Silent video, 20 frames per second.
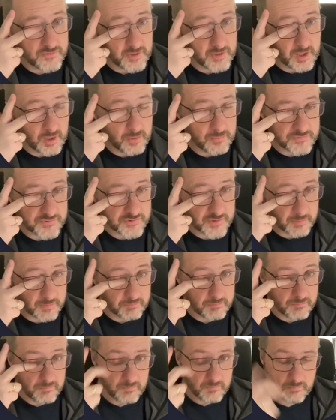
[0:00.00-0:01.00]
some.
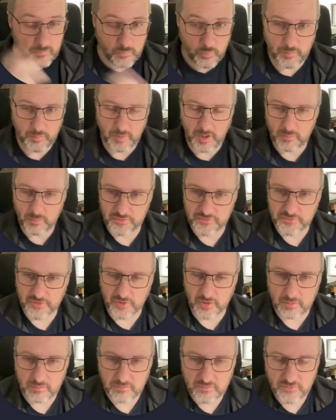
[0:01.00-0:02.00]
We might want to
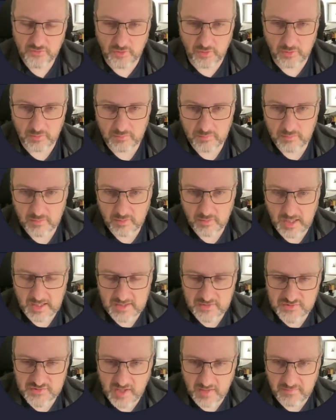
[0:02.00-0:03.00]

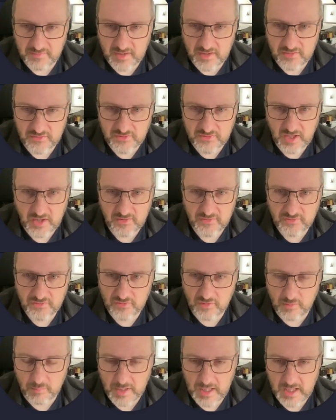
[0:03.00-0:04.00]
extend these tests a
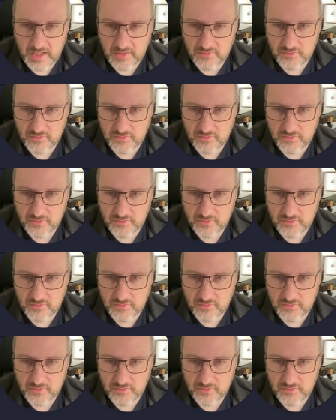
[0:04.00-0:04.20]
bit,